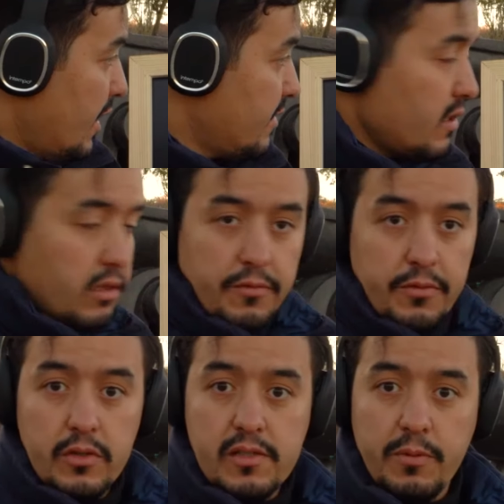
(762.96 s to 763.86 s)
I send the
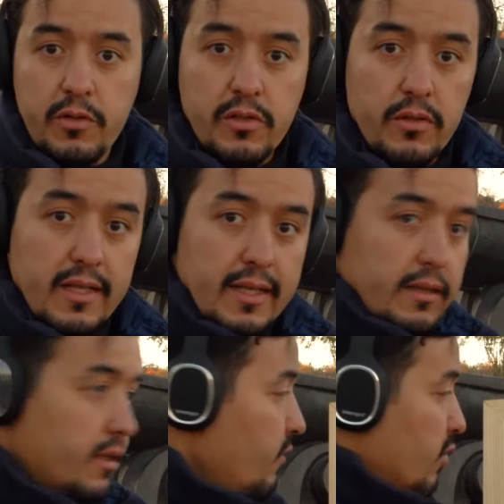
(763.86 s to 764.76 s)
first proton,
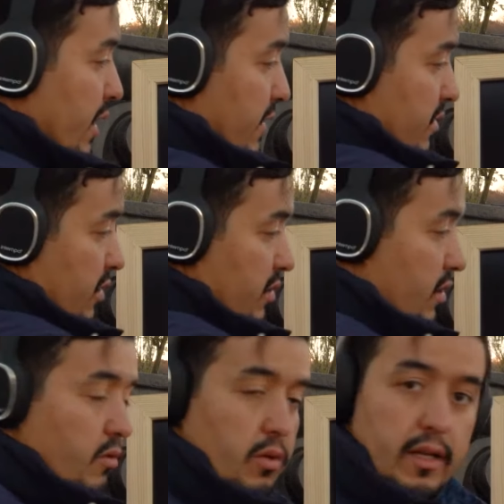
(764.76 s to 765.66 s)
therefore I start
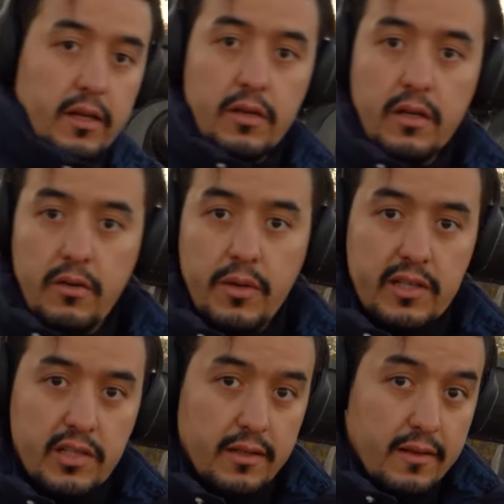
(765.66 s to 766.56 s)
the nuclear reaction.